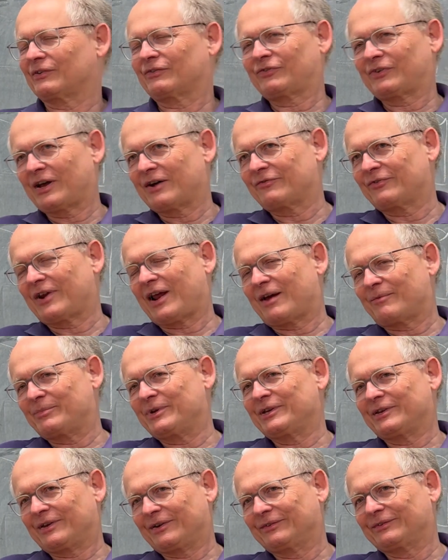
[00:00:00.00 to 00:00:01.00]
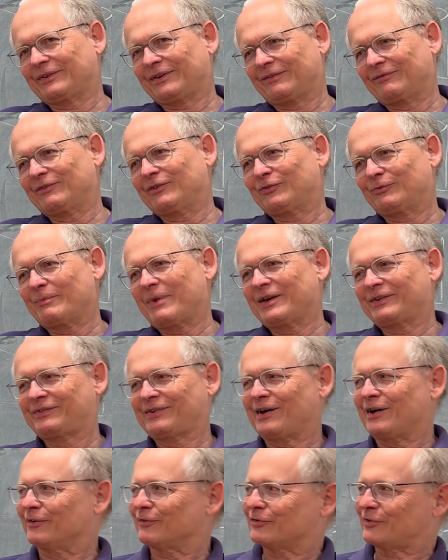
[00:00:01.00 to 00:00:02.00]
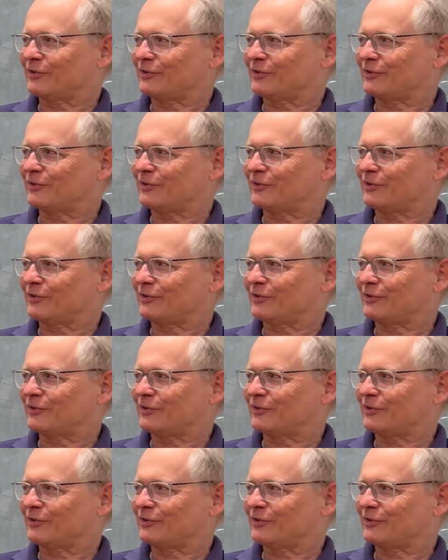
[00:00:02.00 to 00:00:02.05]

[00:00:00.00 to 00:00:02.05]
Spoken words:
of stuff, and I've been guilty of this myself.